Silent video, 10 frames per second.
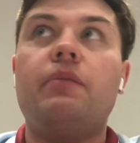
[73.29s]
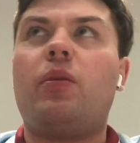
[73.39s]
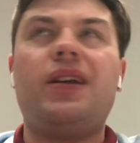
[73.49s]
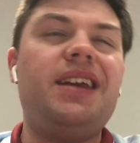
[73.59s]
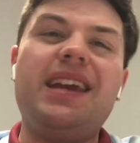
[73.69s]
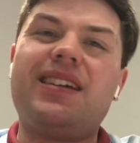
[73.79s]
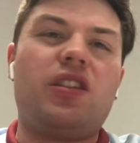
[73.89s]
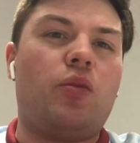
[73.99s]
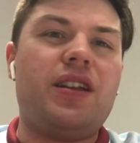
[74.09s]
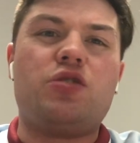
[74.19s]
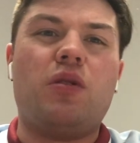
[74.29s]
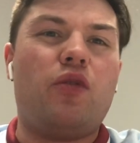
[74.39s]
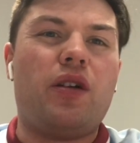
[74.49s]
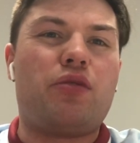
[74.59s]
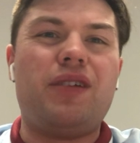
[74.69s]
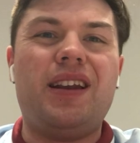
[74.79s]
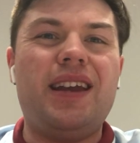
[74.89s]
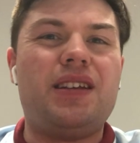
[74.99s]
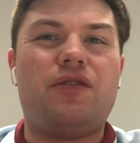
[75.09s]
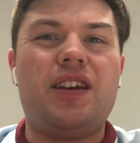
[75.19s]
But we needed the win to avoid 3
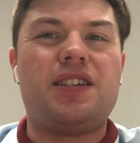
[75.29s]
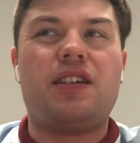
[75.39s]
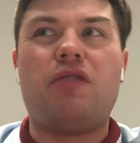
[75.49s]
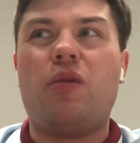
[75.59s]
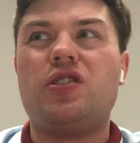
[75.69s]
league defeats in a row,